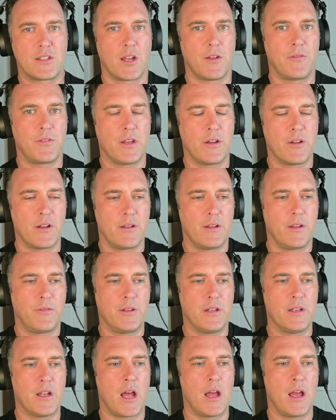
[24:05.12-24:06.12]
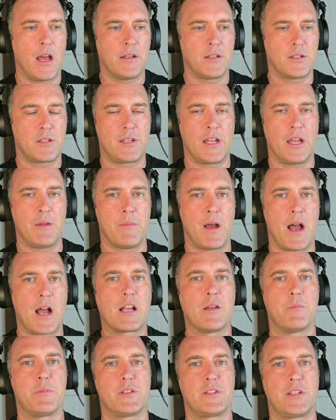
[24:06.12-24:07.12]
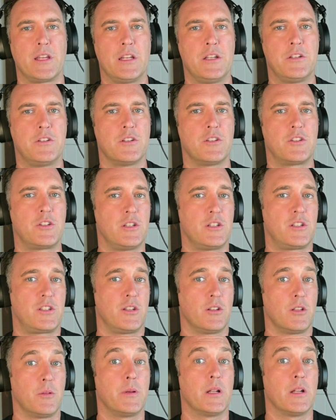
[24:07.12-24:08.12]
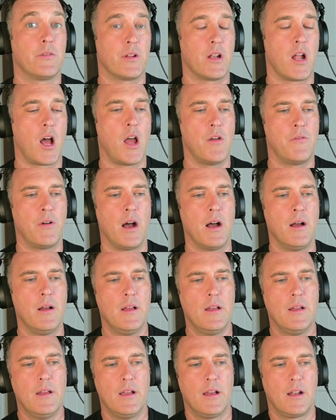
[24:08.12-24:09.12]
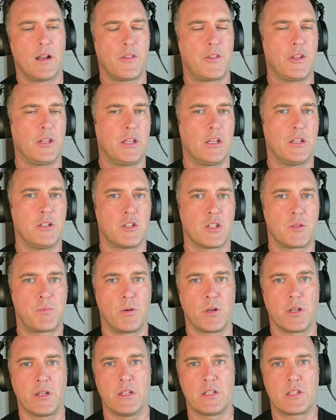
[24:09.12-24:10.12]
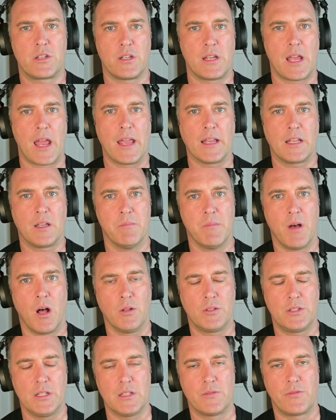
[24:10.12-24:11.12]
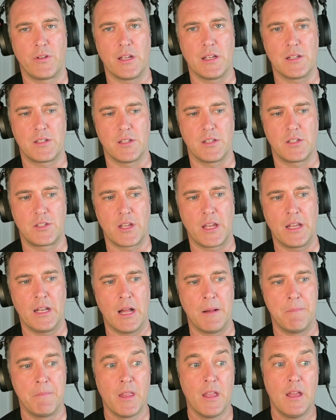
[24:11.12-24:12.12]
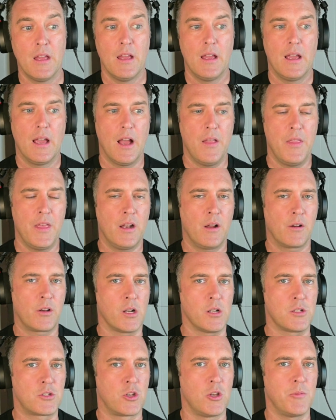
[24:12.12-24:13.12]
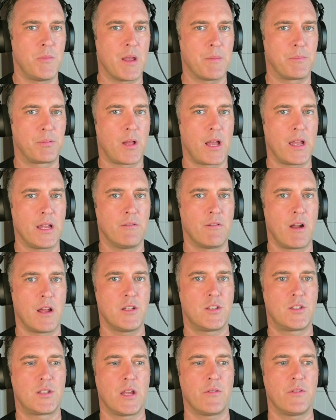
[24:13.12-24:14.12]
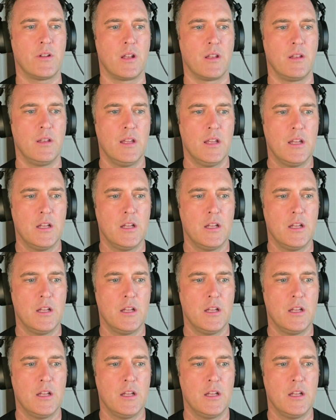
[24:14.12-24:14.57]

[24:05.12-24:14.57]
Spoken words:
So if you understand market percentages, she's still a bit of an over. And I think you can just put it into your anchor multis via Sistina. And then I've got a 2-bet play in race 7,